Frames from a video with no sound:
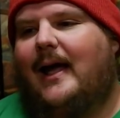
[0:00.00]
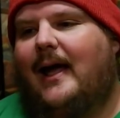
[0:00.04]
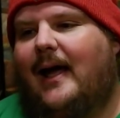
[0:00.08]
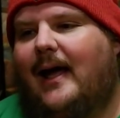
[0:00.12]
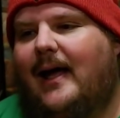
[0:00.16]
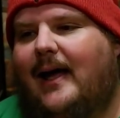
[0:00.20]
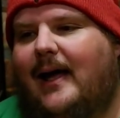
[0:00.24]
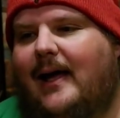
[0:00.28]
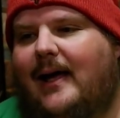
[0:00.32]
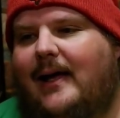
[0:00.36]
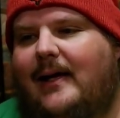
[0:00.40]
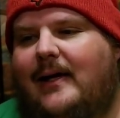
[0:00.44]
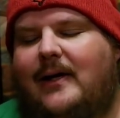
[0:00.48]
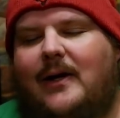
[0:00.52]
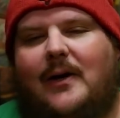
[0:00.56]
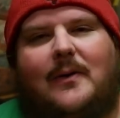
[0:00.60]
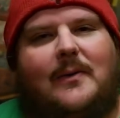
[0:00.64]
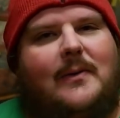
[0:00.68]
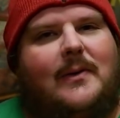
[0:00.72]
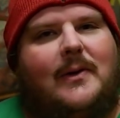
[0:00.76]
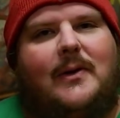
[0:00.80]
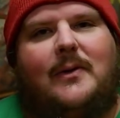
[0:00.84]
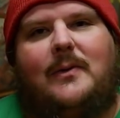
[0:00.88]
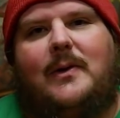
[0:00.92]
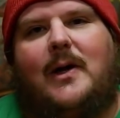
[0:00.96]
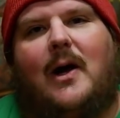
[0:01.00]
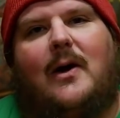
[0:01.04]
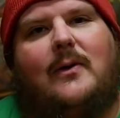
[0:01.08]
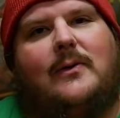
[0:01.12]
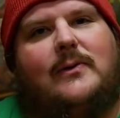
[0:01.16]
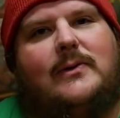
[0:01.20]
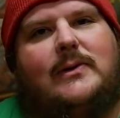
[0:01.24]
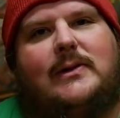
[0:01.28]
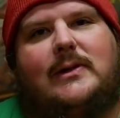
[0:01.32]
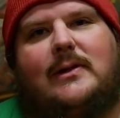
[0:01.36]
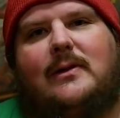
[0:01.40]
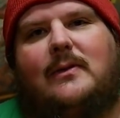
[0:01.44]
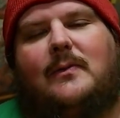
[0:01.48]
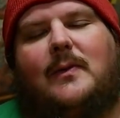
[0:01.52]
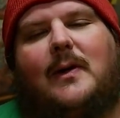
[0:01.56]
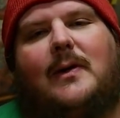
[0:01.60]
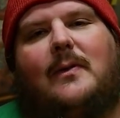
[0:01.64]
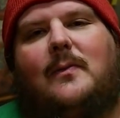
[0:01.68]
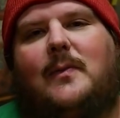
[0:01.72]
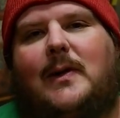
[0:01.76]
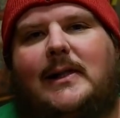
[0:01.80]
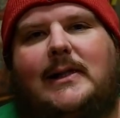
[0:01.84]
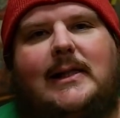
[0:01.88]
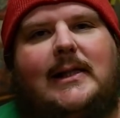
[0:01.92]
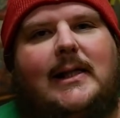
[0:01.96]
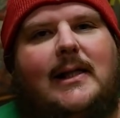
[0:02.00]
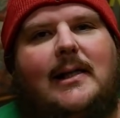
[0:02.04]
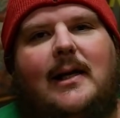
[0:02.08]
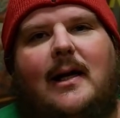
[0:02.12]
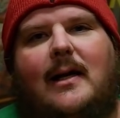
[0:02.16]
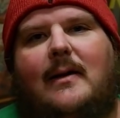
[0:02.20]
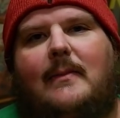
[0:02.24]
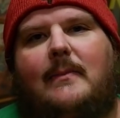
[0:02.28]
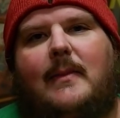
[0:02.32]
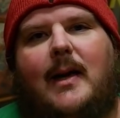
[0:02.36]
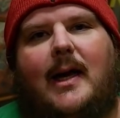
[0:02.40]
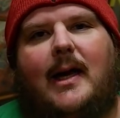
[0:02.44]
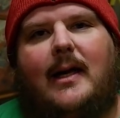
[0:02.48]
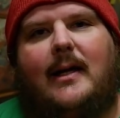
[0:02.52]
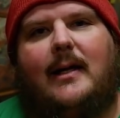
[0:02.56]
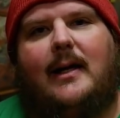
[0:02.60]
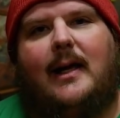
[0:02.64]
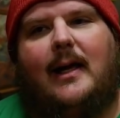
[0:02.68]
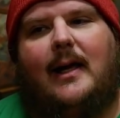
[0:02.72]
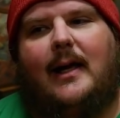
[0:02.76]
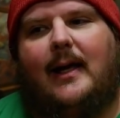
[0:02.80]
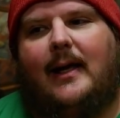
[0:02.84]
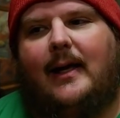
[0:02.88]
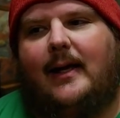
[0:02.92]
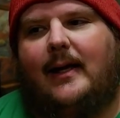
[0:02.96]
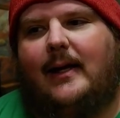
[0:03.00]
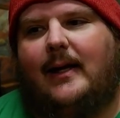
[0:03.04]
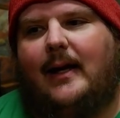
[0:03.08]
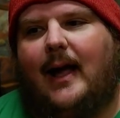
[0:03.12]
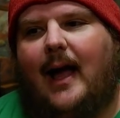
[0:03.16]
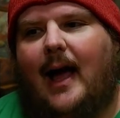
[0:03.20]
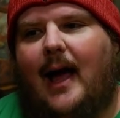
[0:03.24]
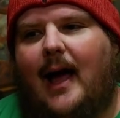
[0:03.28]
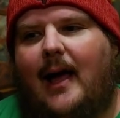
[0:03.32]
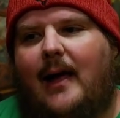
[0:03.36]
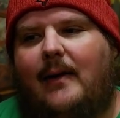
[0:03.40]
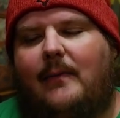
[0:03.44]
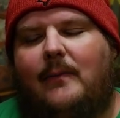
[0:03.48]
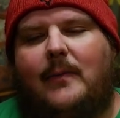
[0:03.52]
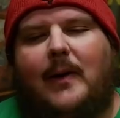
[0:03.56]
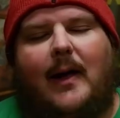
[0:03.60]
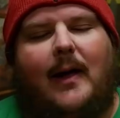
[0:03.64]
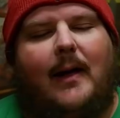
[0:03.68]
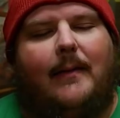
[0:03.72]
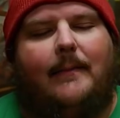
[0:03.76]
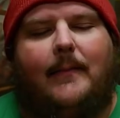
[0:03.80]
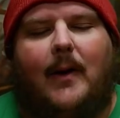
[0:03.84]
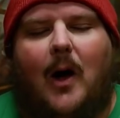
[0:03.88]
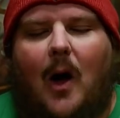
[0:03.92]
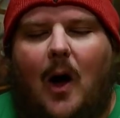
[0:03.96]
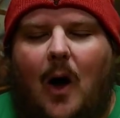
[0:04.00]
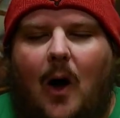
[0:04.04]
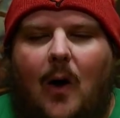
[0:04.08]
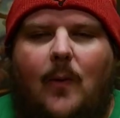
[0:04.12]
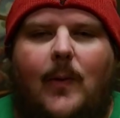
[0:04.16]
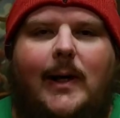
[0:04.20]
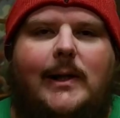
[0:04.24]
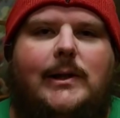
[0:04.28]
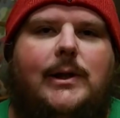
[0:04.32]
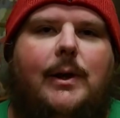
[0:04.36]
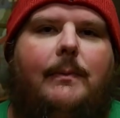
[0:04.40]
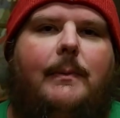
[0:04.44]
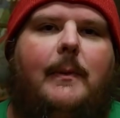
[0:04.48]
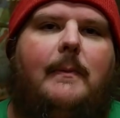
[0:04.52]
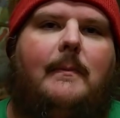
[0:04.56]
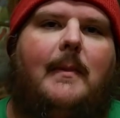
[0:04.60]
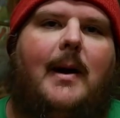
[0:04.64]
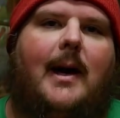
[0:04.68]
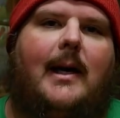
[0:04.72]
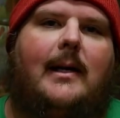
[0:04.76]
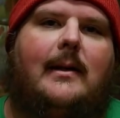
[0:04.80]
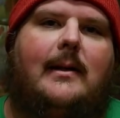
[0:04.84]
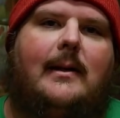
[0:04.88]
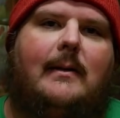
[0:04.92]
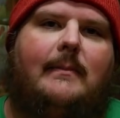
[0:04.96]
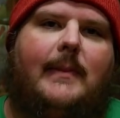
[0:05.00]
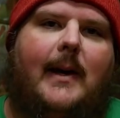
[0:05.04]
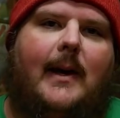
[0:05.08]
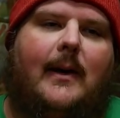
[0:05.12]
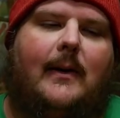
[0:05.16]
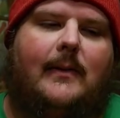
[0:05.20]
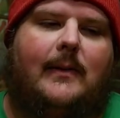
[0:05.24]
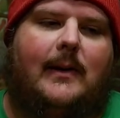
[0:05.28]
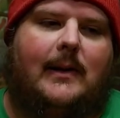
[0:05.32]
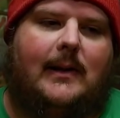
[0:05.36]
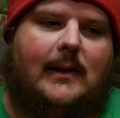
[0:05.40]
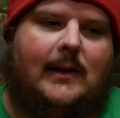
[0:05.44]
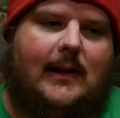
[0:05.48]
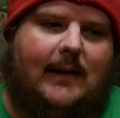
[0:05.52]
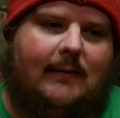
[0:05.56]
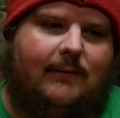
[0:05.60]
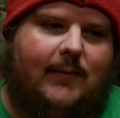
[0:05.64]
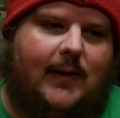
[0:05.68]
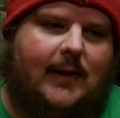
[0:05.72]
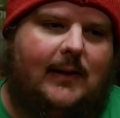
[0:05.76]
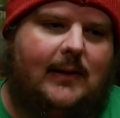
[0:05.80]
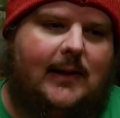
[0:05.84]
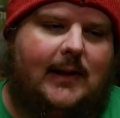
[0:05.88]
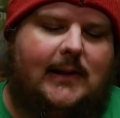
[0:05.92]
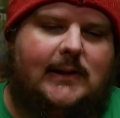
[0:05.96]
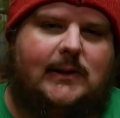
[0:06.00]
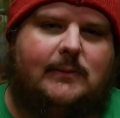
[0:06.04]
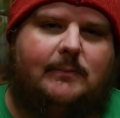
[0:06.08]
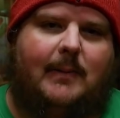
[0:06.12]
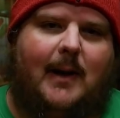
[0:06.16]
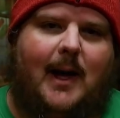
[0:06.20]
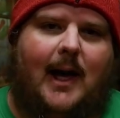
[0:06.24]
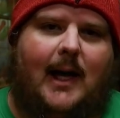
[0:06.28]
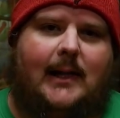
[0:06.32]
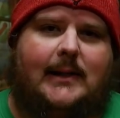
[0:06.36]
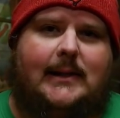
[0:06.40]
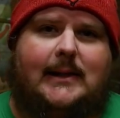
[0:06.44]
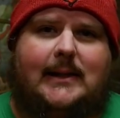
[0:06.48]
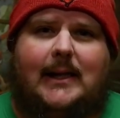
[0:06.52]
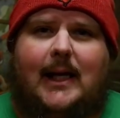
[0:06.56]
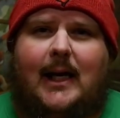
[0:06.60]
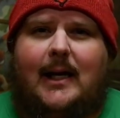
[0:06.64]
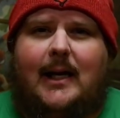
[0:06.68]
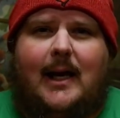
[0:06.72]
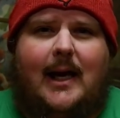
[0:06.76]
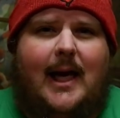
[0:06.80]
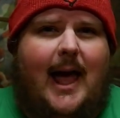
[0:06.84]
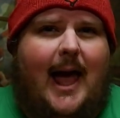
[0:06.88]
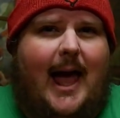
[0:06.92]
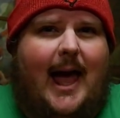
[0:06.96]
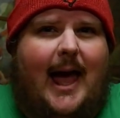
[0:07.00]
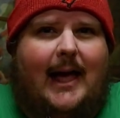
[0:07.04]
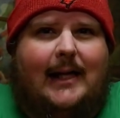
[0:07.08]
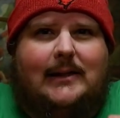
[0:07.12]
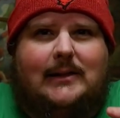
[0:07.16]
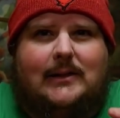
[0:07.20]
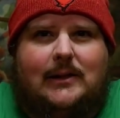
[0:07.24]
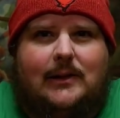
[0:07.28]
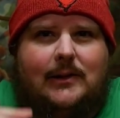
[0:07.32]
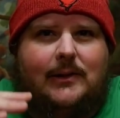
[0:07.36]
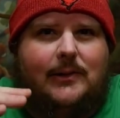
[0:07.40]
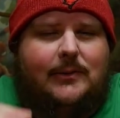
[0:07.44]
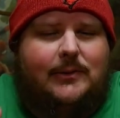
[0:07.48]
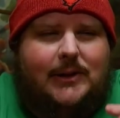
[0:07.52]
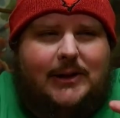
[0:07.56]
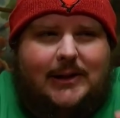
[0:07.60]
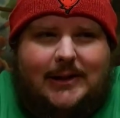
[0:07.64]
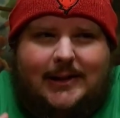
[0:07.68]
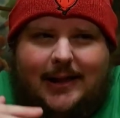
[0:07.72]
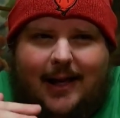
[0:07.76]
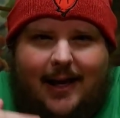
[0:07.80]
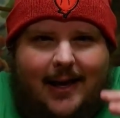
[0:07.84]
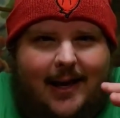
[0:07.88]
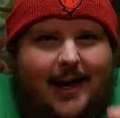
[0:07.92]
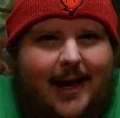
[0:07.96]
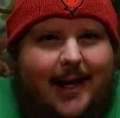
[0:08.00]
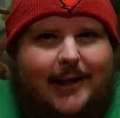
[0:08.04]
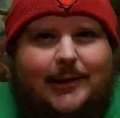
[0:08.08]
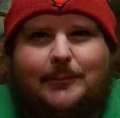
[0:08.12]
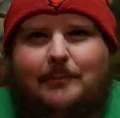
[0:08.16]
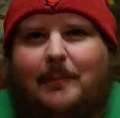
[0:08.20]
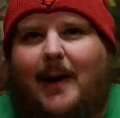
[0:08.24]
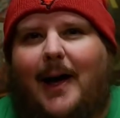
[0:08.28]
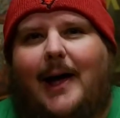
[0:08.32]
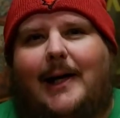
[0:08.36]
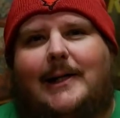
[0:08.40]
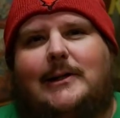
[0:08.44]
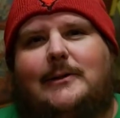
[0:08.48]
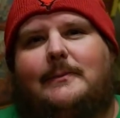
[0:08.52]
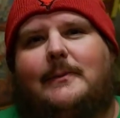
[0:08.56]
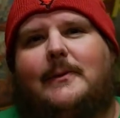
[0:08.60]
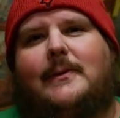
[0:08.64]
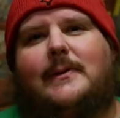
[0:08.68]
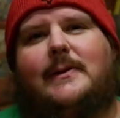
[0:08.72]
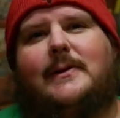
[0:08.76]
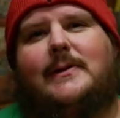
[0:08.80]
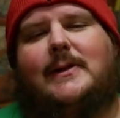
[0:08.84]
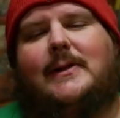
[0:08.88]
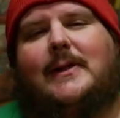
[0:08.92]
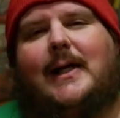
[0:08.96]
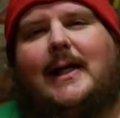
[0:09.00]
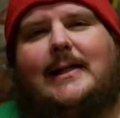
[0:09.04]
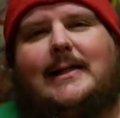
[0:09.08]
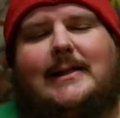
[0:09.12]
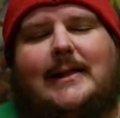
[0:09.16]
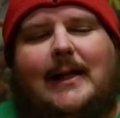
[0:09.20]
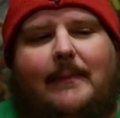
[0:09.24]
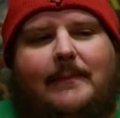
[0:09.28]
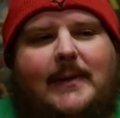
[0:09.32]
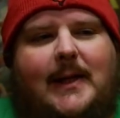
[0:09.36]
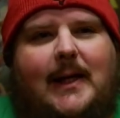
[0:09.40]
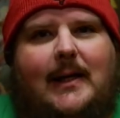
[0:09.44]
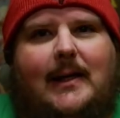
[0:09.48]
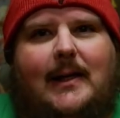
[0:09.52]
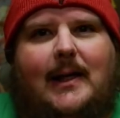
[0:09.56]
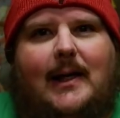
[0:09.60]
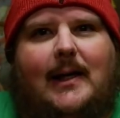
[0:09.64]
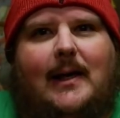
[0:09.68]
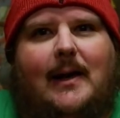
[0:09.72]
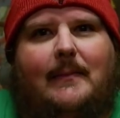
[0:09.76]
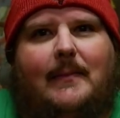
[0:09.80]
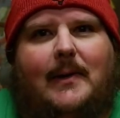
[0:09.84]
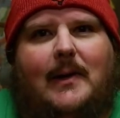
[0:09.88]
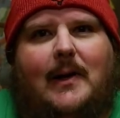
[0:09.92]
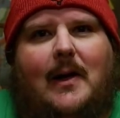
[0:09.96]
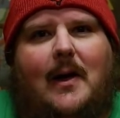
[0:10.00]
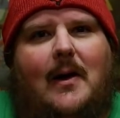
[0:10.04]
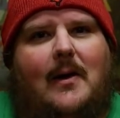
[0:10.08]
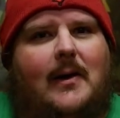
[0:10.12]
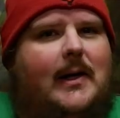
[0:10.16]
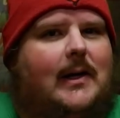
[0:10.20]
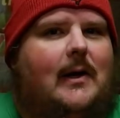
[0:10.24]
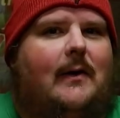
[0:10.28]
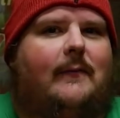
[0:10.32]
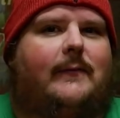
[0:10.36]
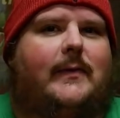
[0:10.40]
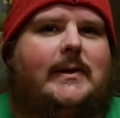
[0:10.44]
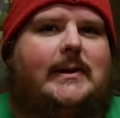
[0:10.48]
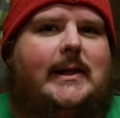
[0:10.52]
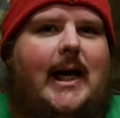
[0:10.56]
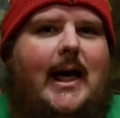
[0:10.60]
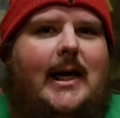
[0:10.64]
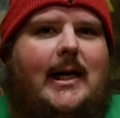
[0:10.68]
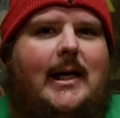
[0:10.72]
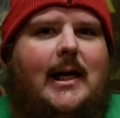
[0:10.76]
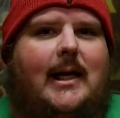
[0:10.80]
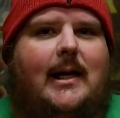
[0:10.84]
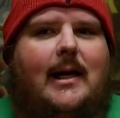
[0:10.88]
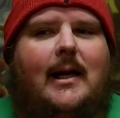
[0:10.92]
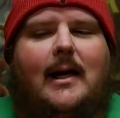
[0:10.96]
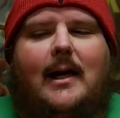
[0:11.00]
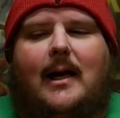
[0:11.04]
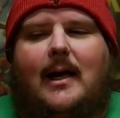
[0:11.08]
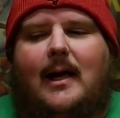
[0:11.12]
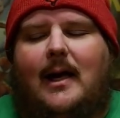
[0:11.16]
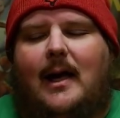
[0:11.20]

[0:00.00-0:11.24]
Uh, you know, who knows what, what's to come, man. And I am always open minded about leaving these spots as loose as possible so that something can come along and overtake it.